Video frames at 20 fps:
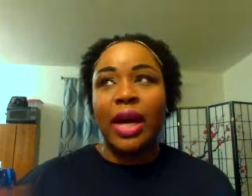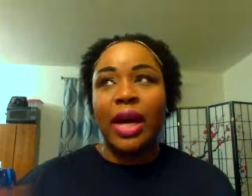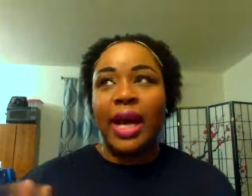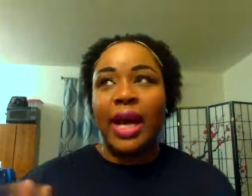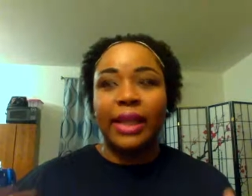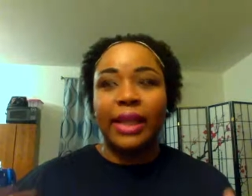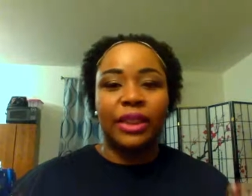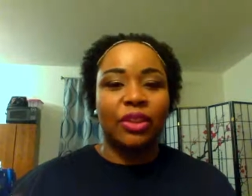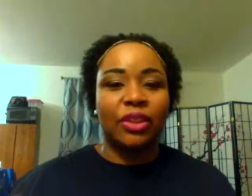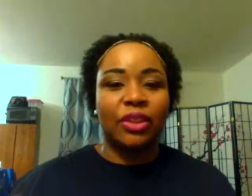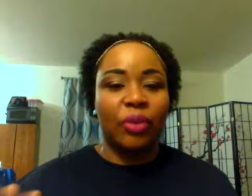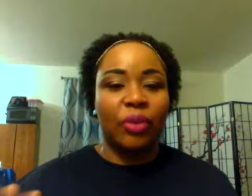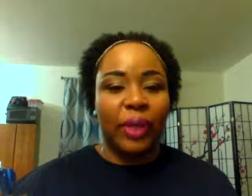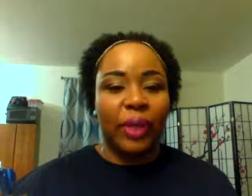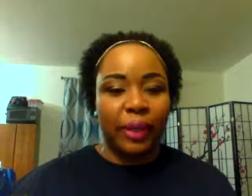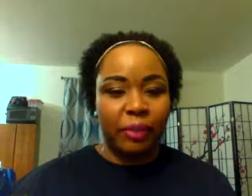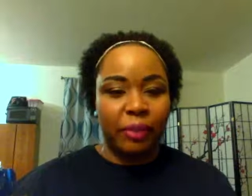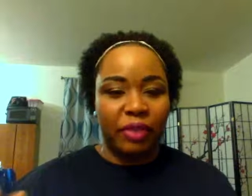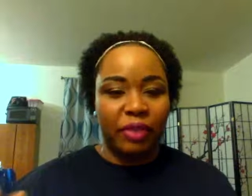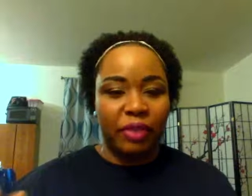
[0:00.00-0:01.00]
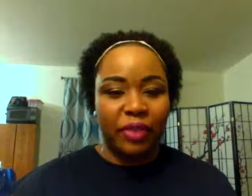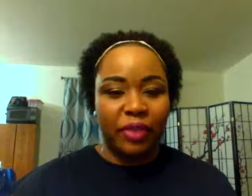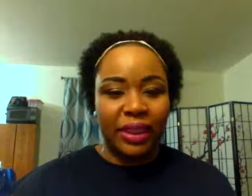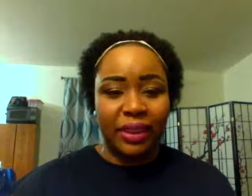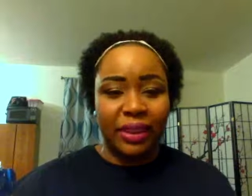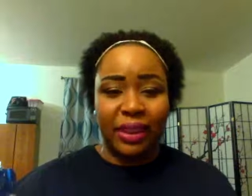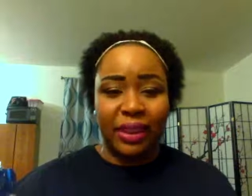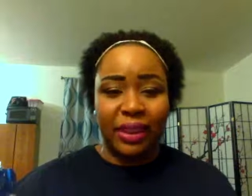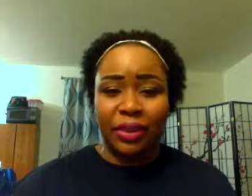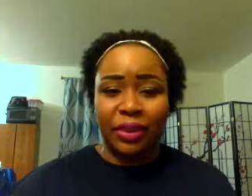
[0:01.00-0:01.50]
I just don't like my face
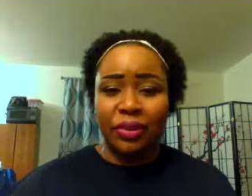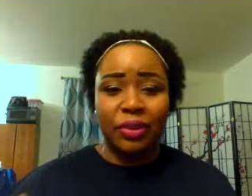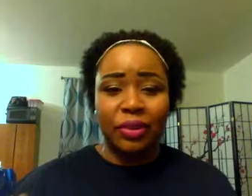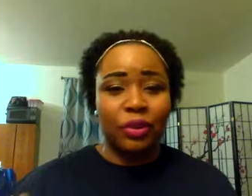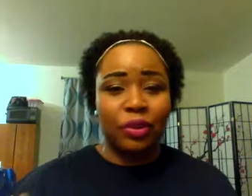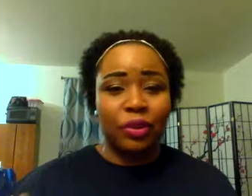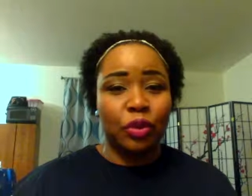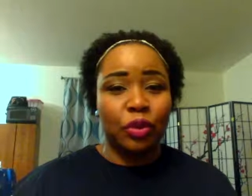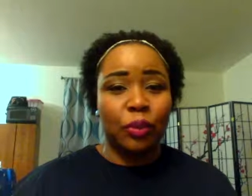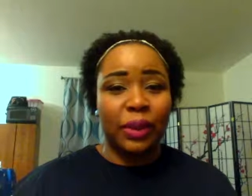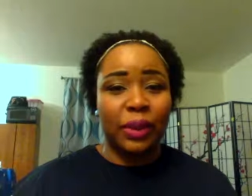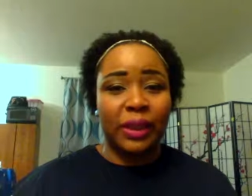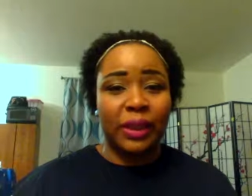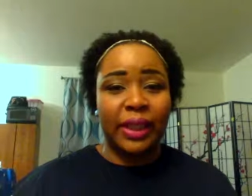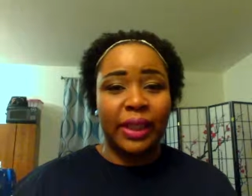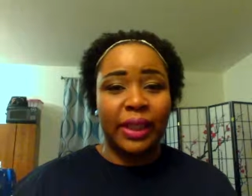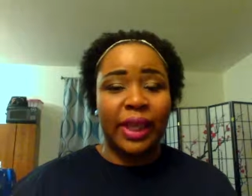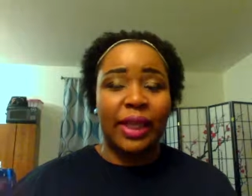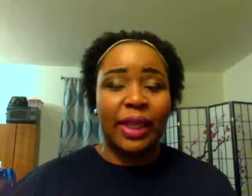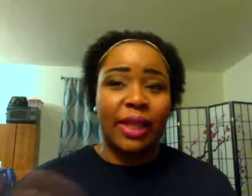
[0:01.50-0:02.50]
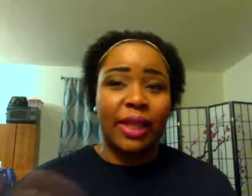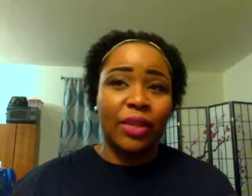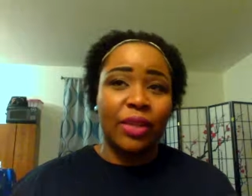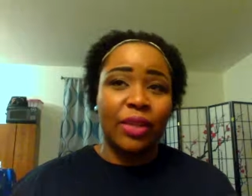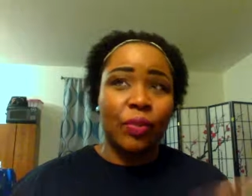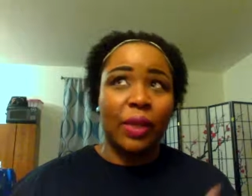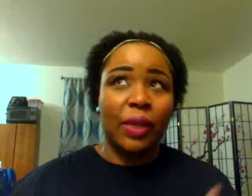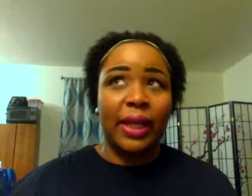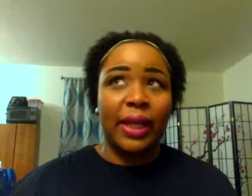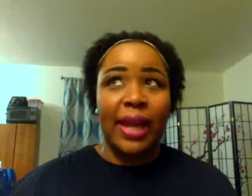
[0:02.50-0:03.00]
to get used to too much thing. And another
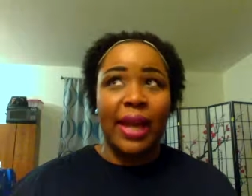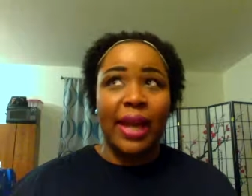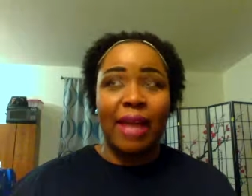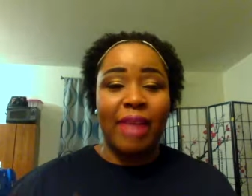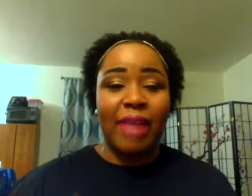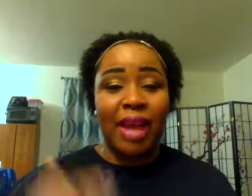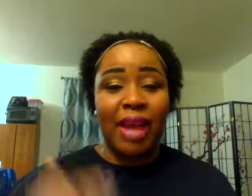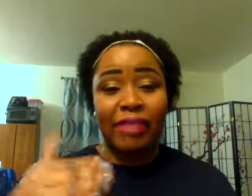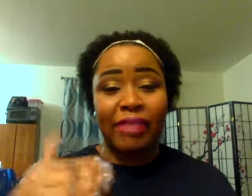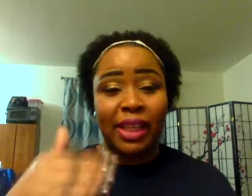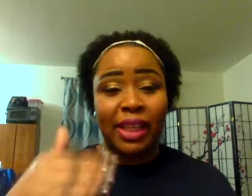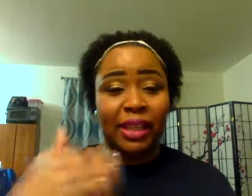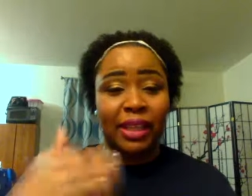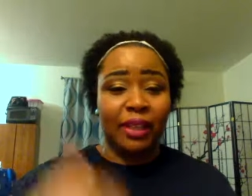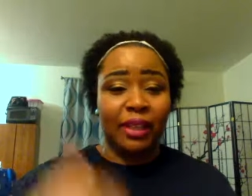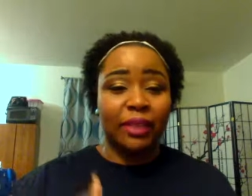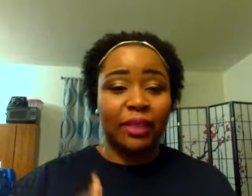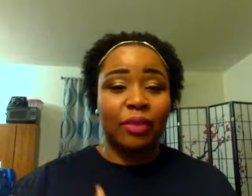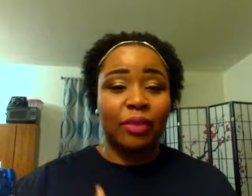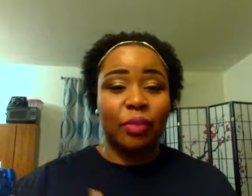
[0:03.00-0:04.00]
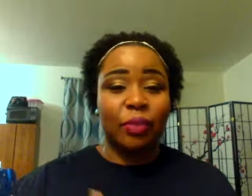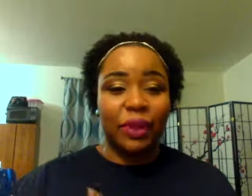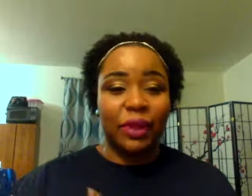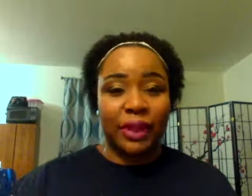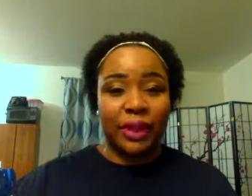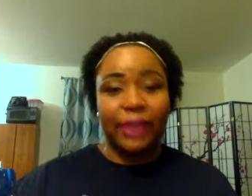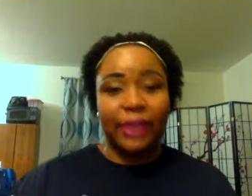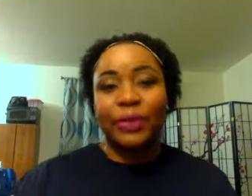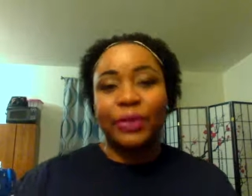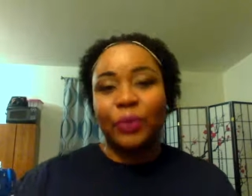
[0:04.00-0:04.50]
one that I have like a list of ones
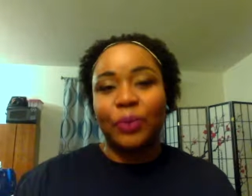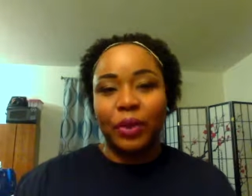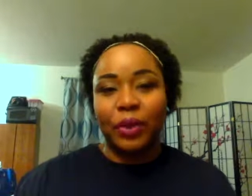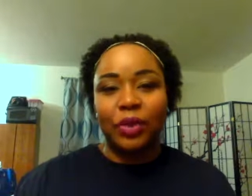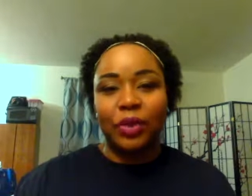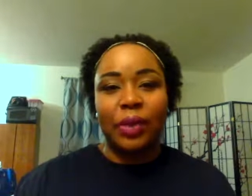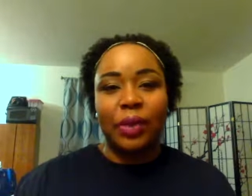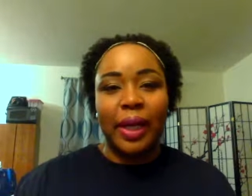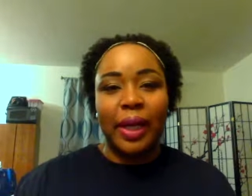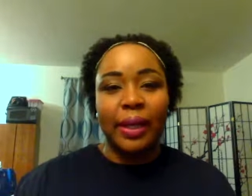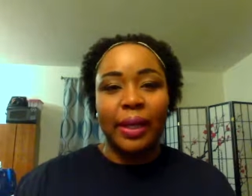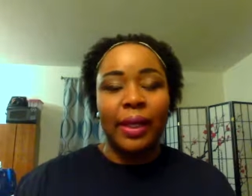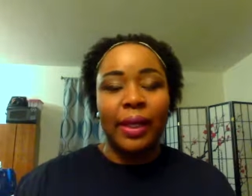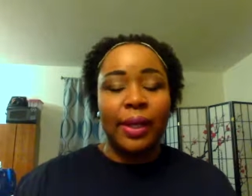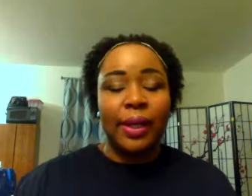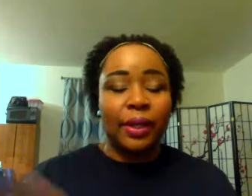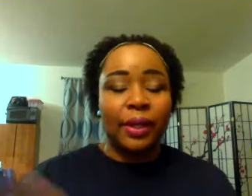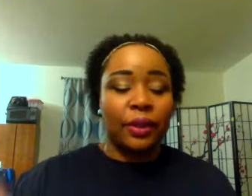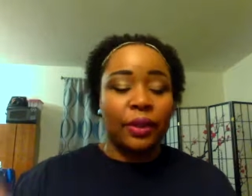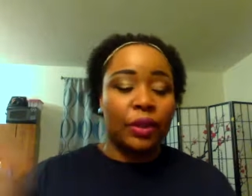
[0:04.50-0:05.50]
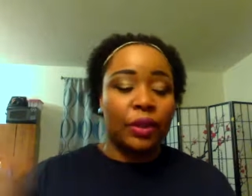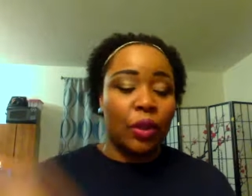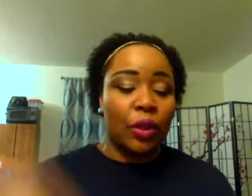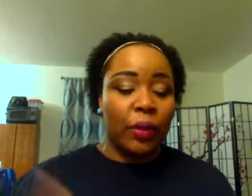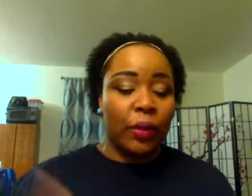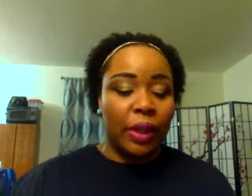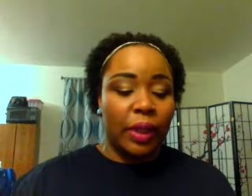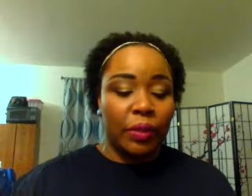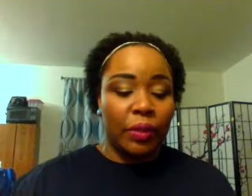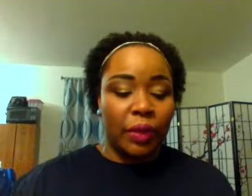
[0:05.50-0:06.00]
that I do want to try. So
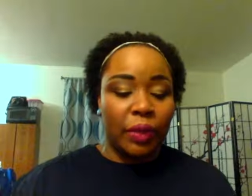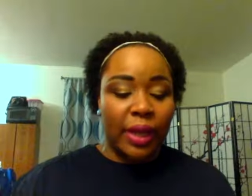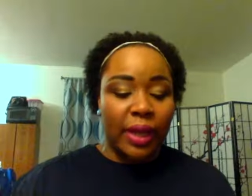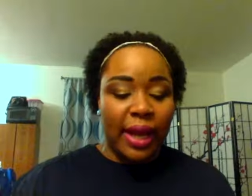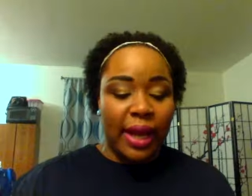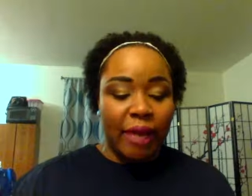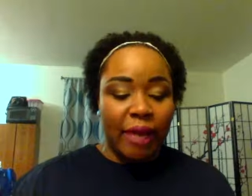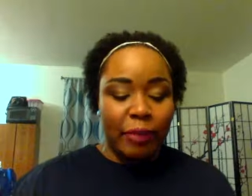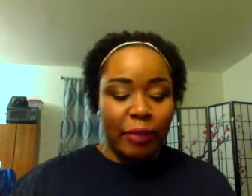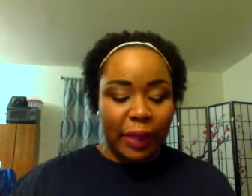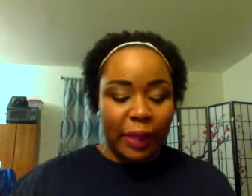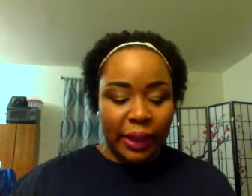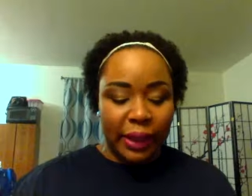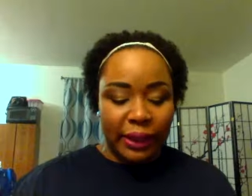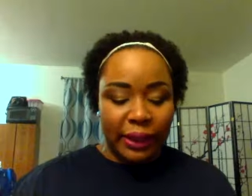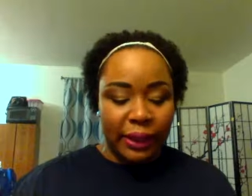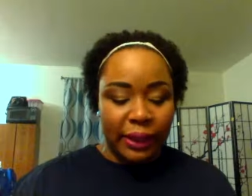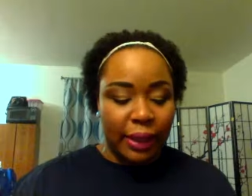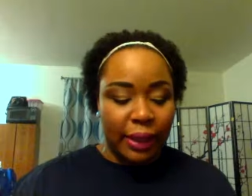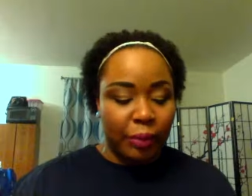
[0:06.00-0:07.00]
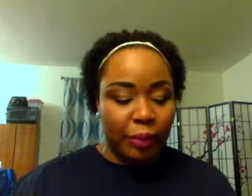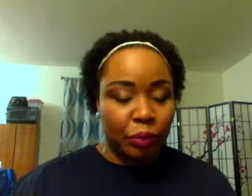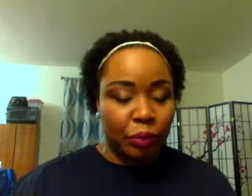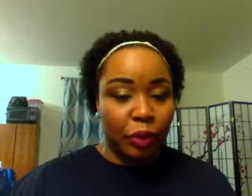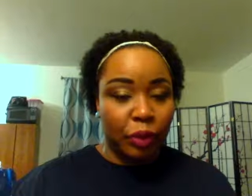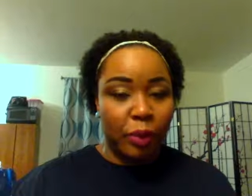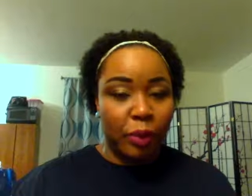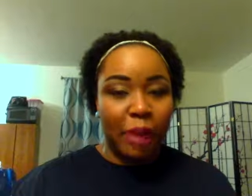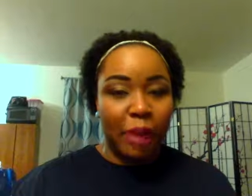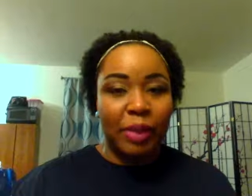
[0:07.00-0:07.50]
another one that I have on my list that I'm
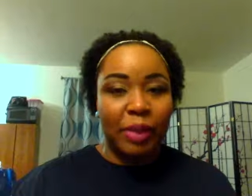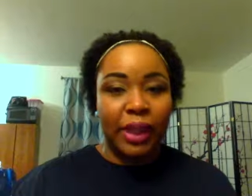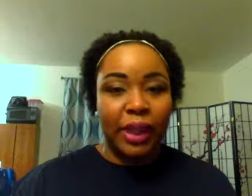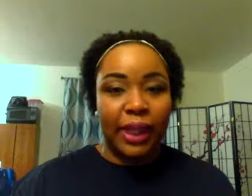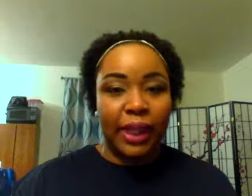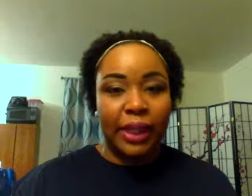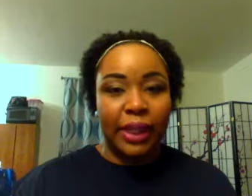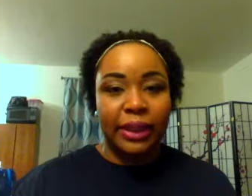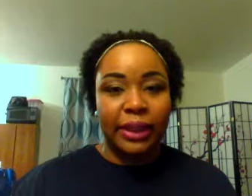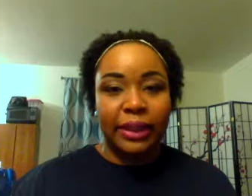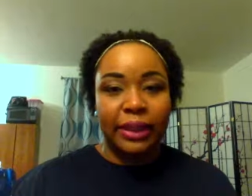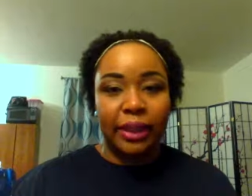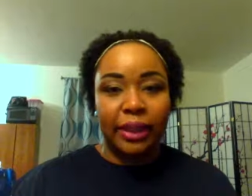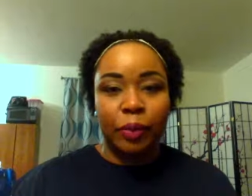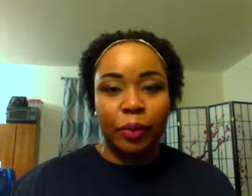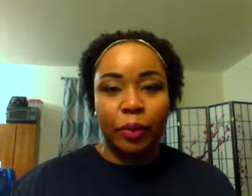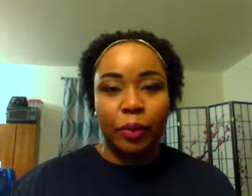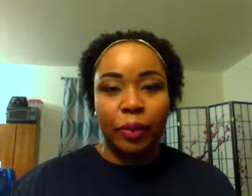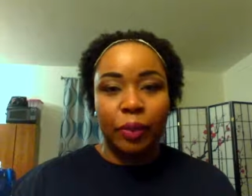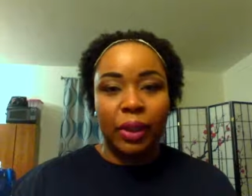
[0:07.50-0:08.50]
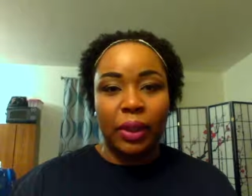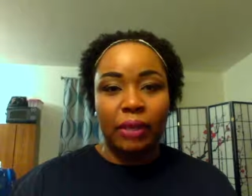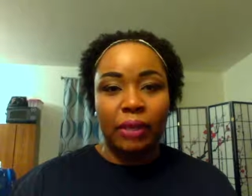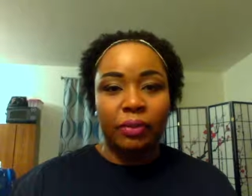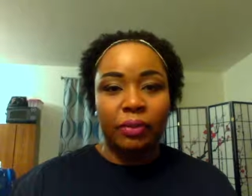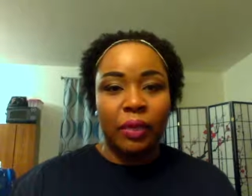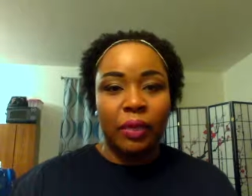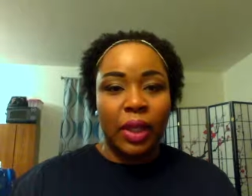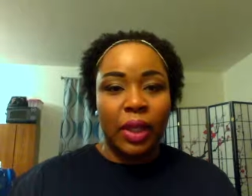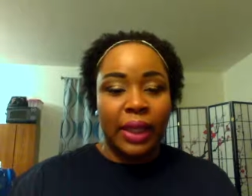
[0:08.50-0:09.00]
probably gonna get a sample
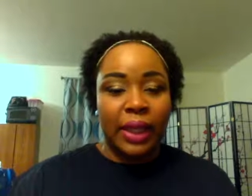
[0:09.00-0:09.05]
of